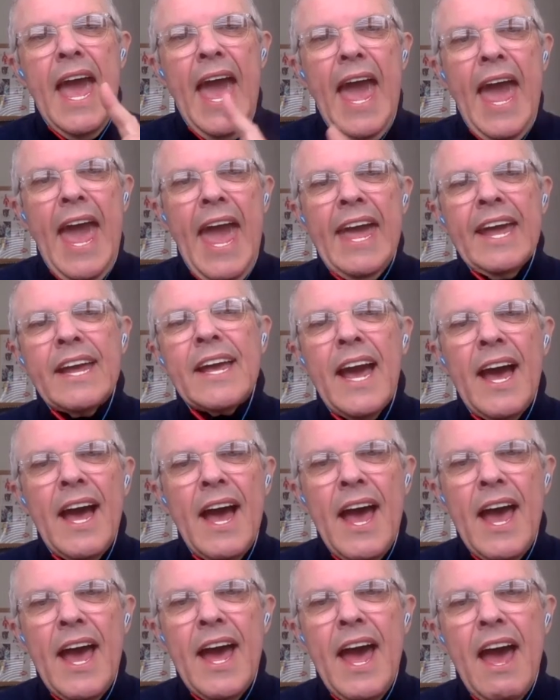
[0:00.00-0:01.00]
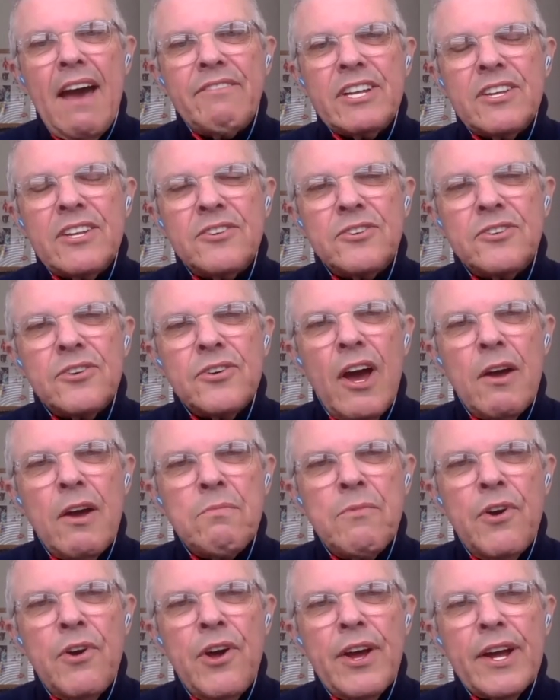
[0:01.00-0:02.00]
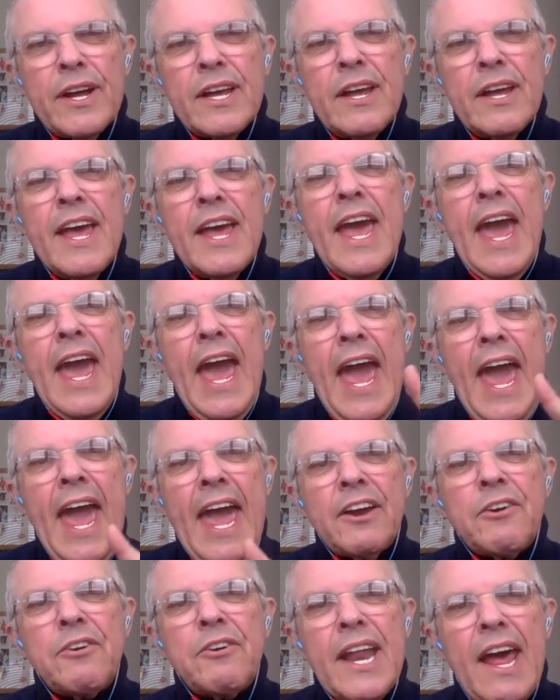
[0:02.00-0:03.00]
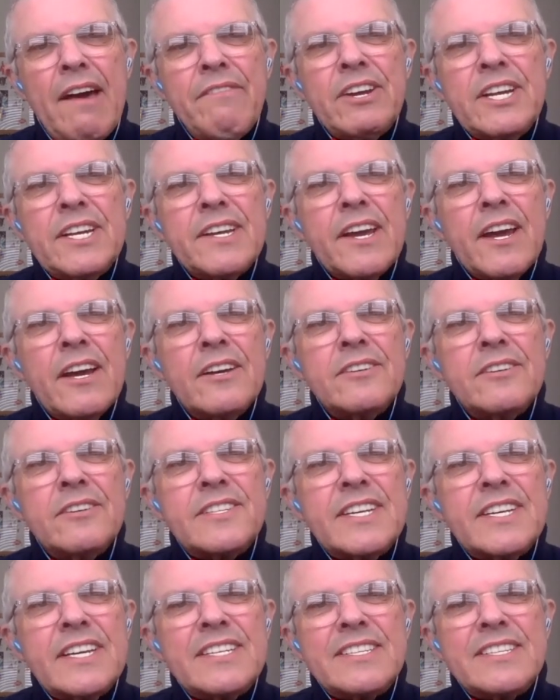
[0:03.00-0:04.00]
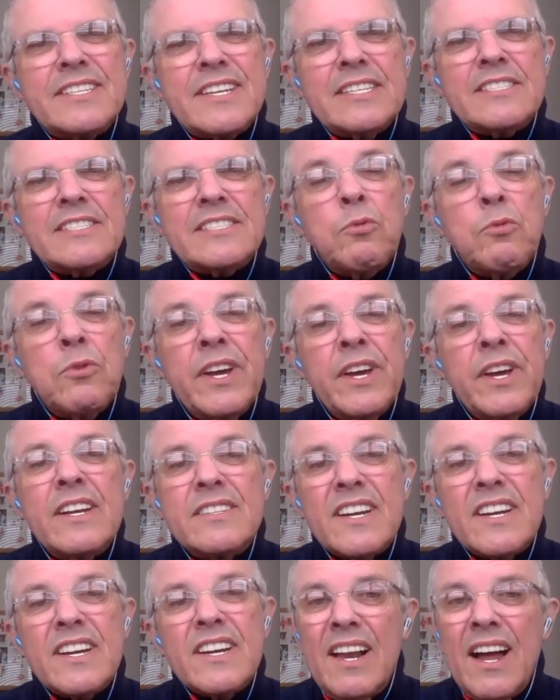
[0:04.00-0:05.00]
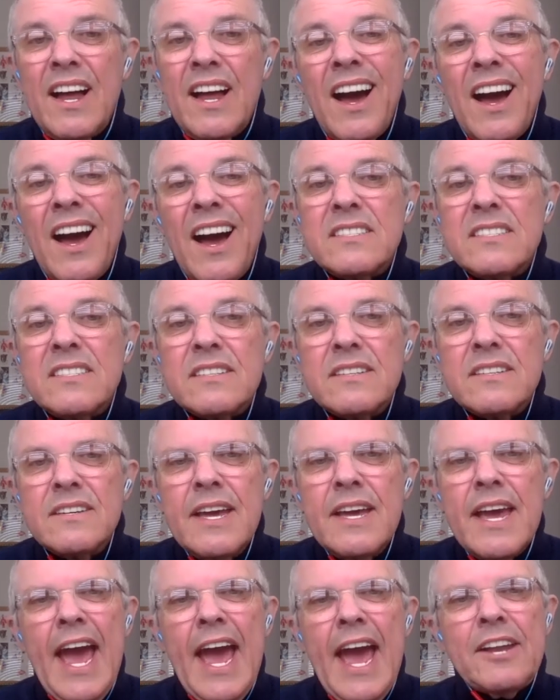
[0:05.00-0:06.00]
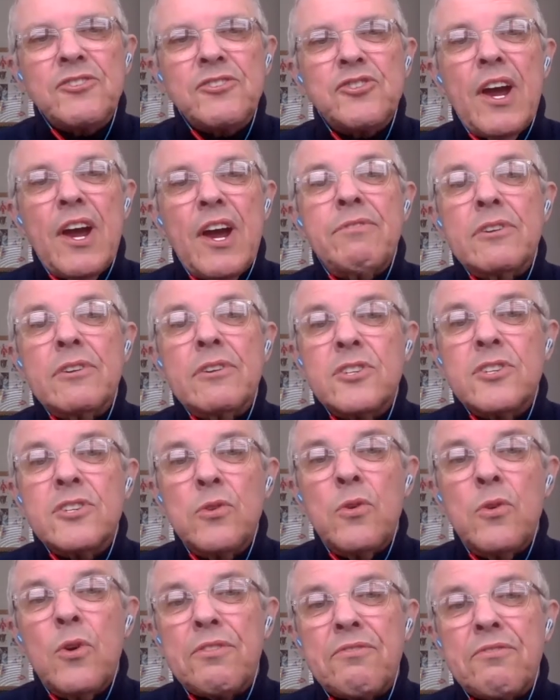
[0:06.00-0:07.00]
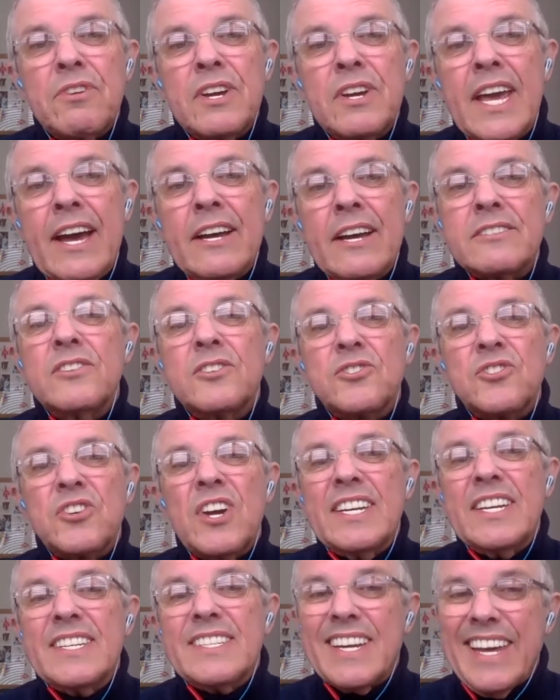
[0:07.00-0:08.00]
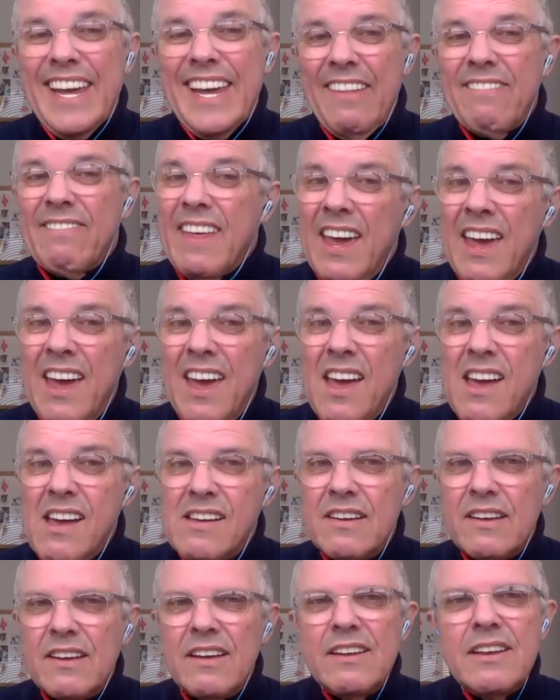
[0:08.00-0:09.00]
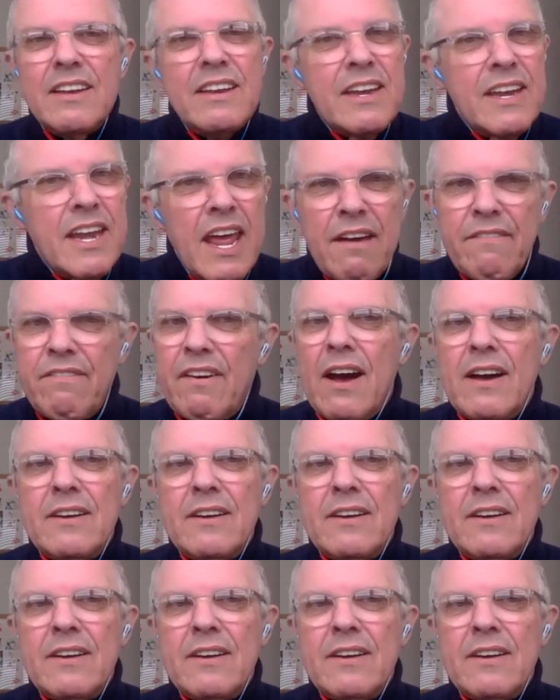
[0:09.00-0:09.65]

anger at having to do homework, anger at having to go 6 days a week to class and travel 2 or 3 hours in the train to get there. Never.